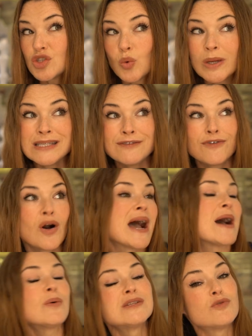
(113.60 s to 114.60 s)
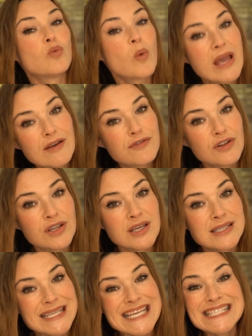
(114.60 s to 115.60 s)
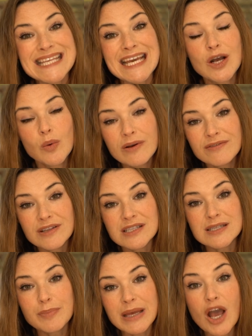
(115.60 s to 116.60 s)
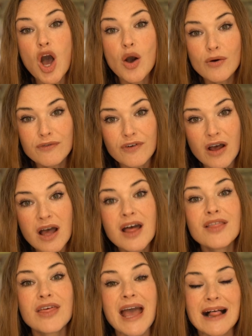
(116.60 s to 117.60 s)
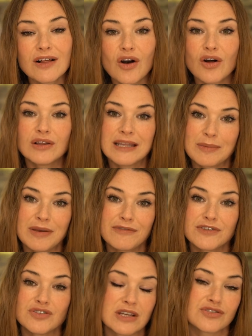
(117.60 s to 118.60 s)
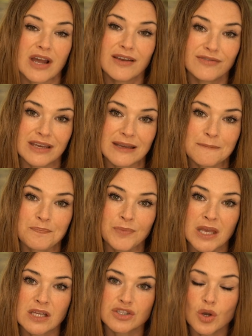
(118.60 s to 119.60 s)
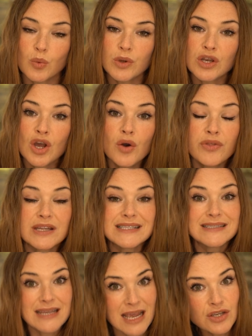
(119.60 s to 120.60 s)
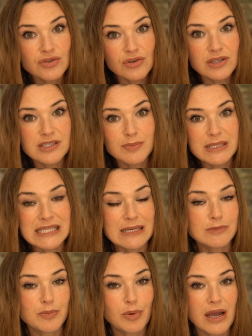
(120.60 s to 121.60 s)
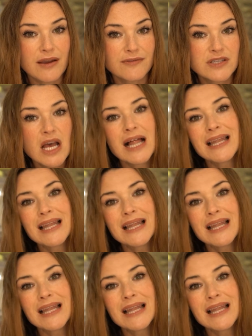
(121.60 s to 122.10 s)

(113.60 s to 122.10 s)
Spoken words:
24 hours of wakefulness is the equivalent to being over the alcohol limit for drink driving. So we know that it's dangerous to be sleep deprived.